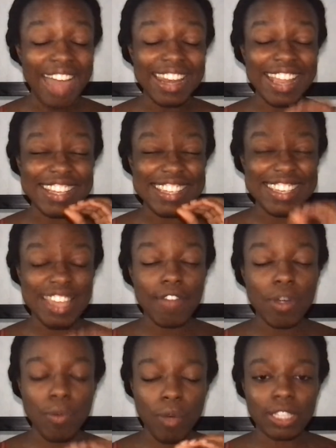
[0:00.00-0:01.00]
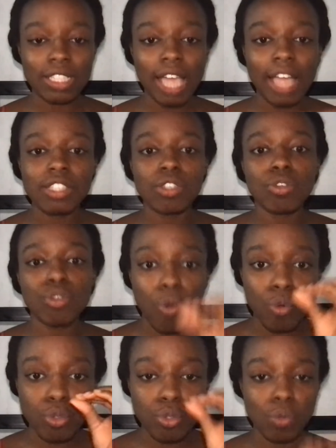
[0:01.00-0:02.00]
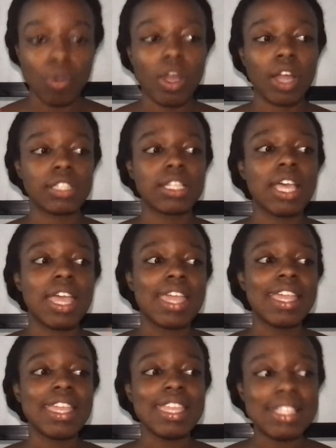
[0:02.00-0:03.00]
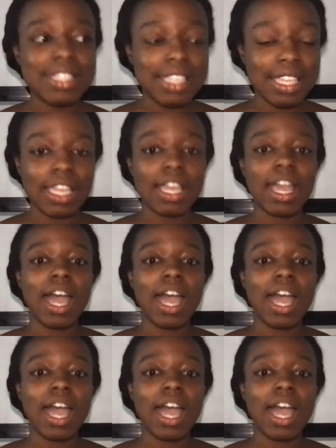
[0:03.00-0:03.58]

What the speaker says: I never once had to go towards eating